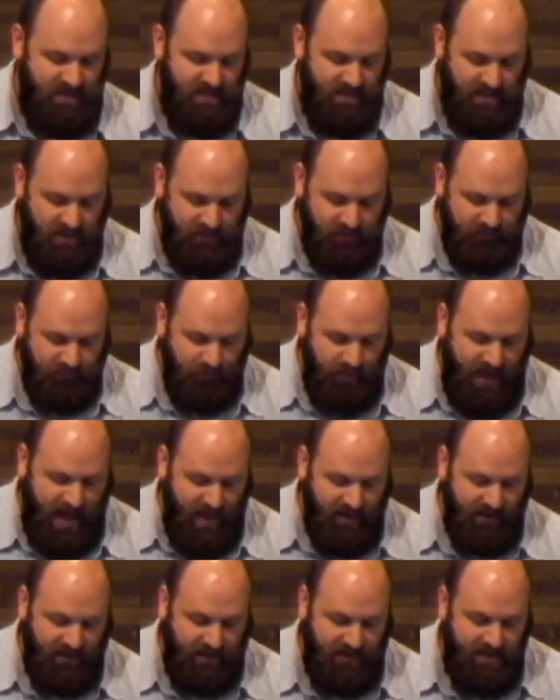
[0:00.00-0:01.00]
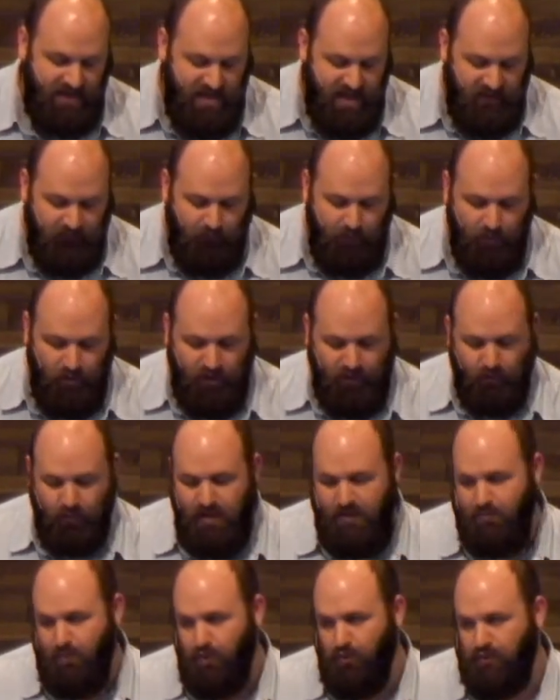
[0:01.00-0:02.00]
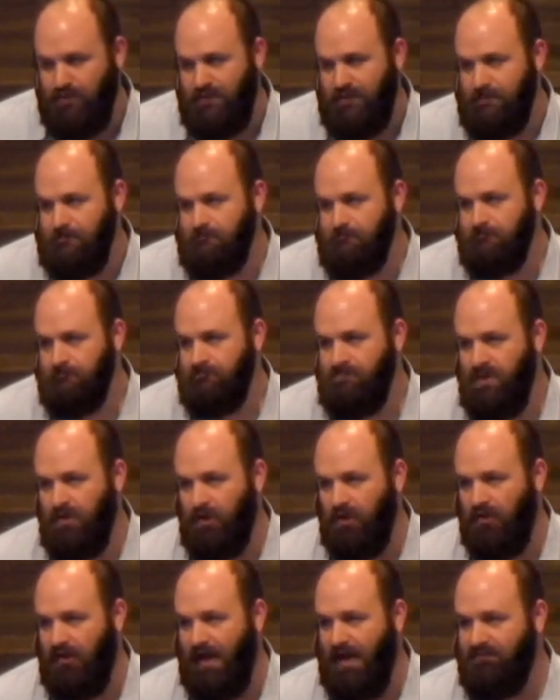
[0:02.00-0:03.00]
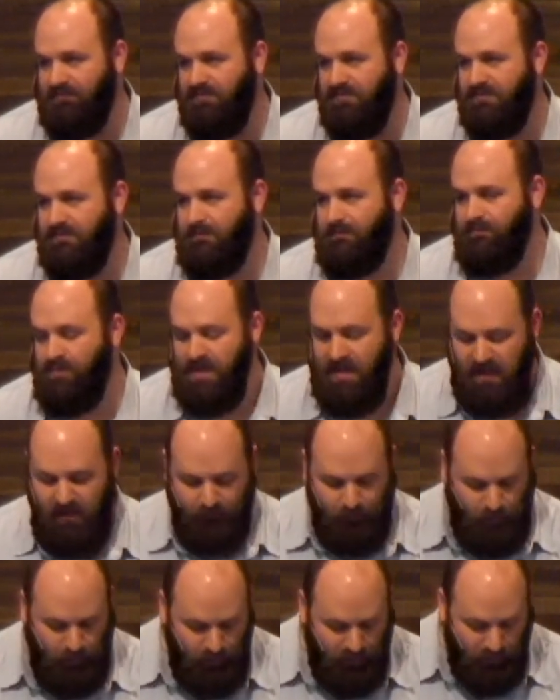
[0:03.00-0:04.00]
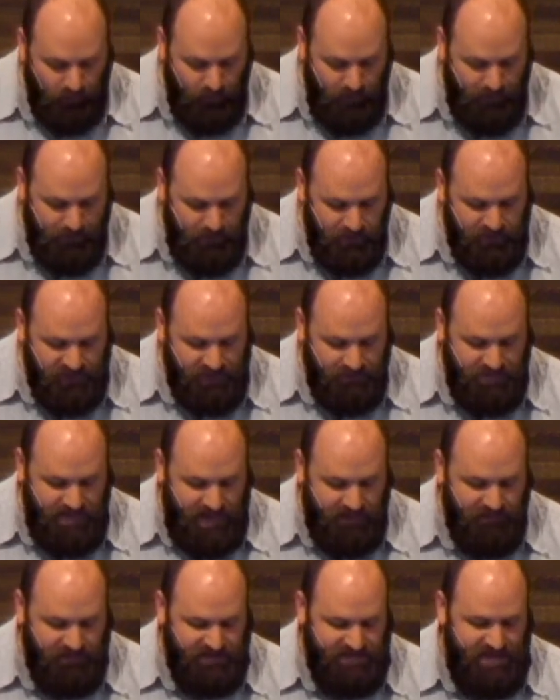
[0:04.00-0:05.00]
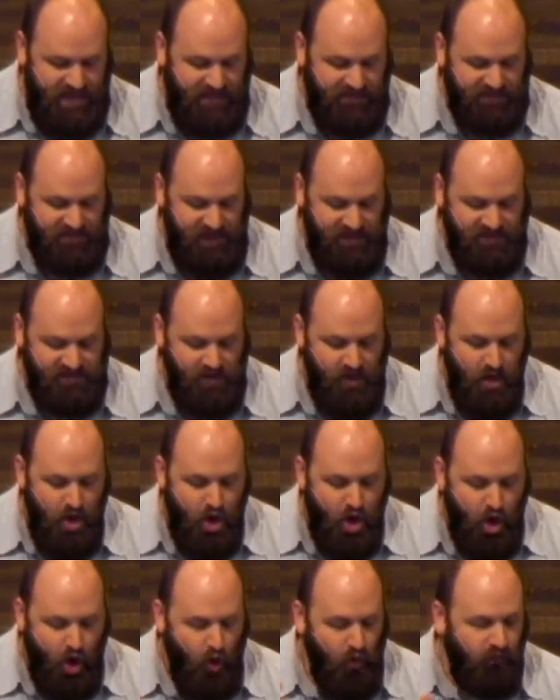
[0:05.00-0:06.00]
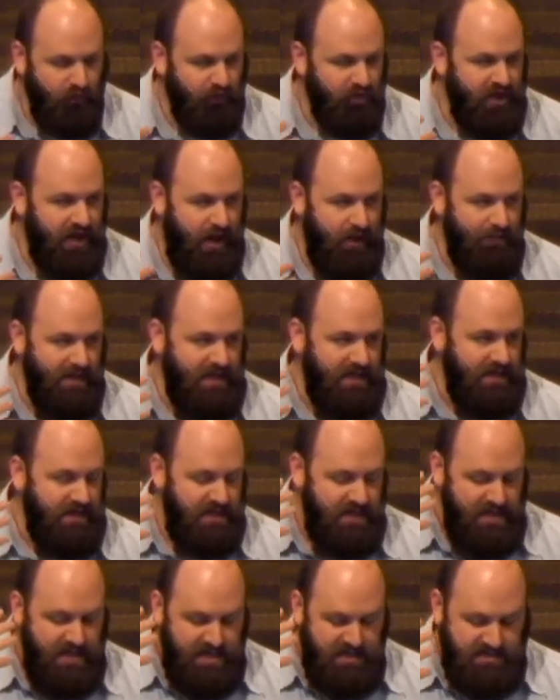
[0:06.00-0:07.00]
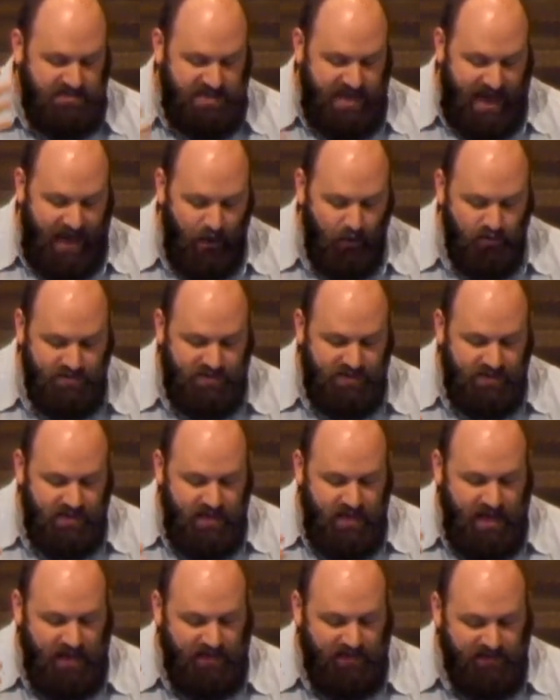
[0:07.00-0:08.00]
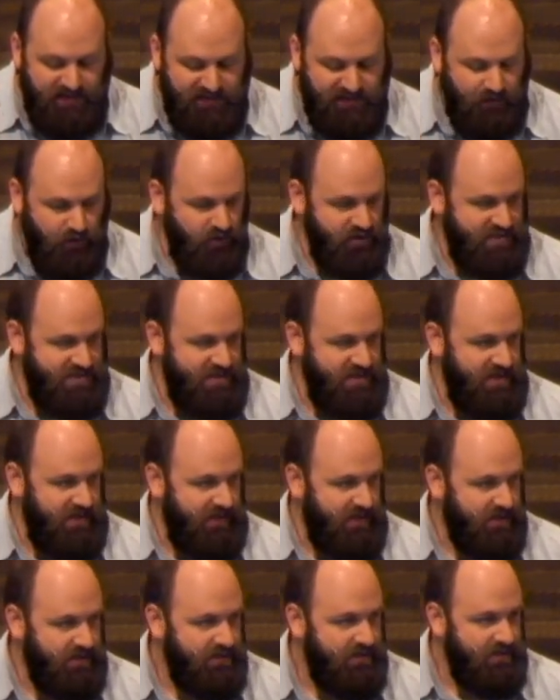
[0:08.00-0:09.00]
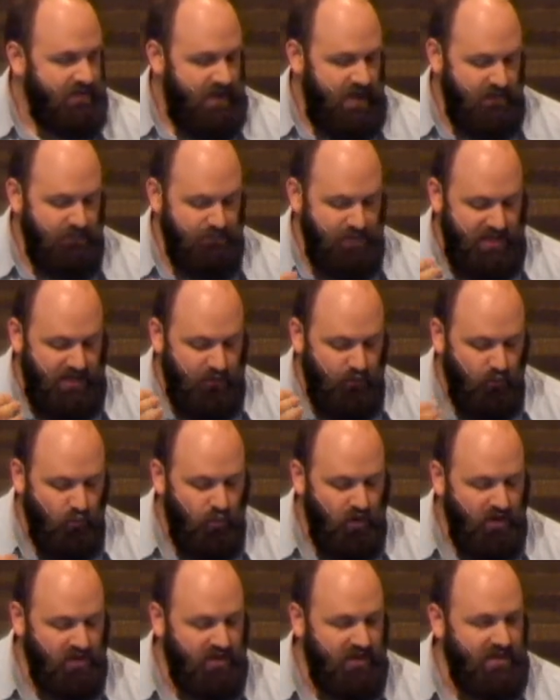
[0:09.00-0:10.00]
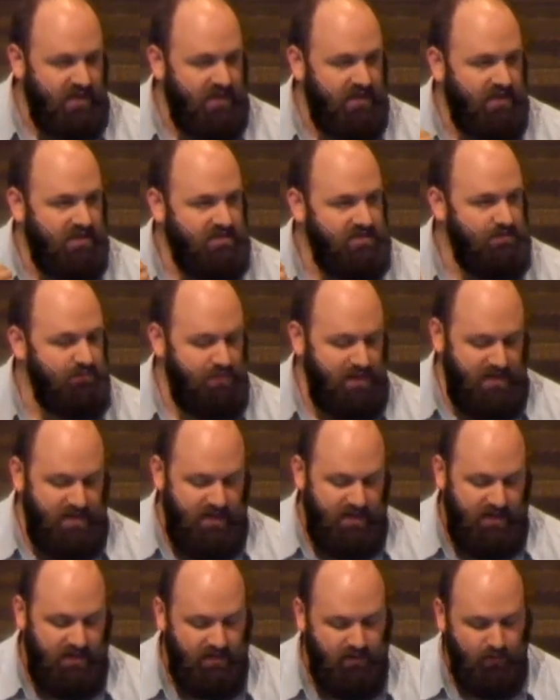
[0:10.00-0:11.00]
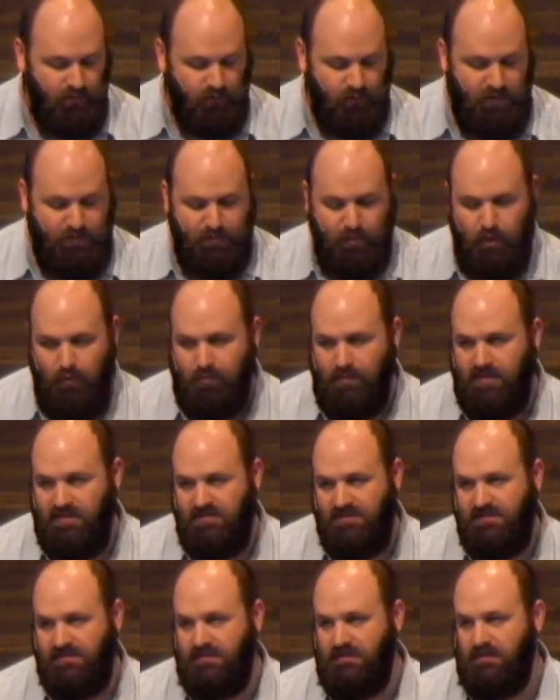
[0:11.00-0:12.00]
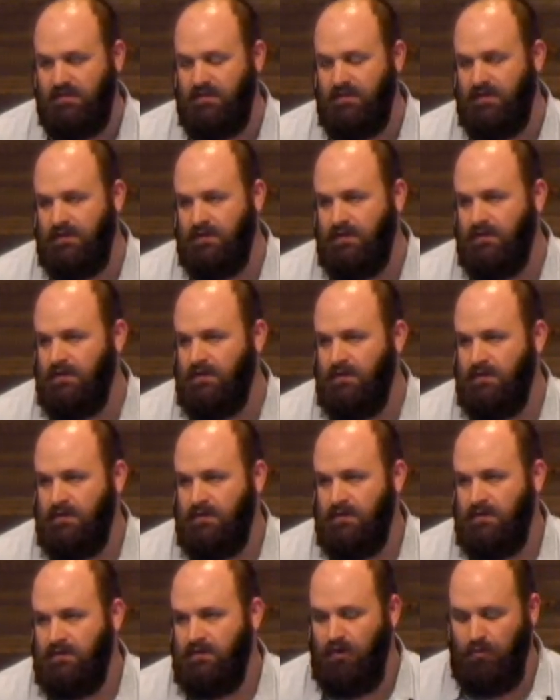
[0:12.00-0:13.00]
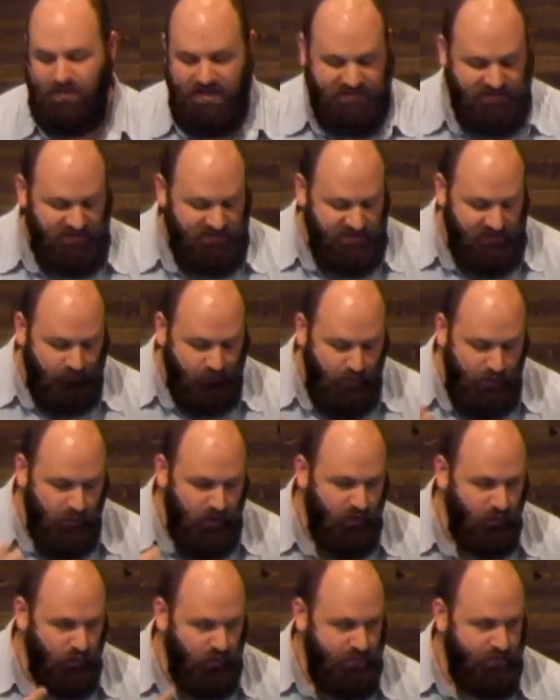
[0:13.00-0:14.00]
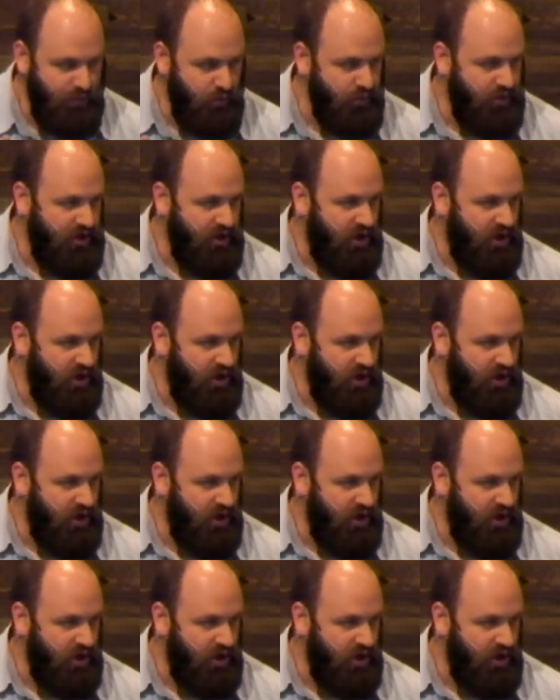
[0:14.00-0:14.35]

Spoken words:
Here's the reality. If we want to reboot in our lives, if we want to reboot, sometimes it takes us overcoming doubt and uncertainty and being willing to be repurposed. Don't miss this. If we want to reboot in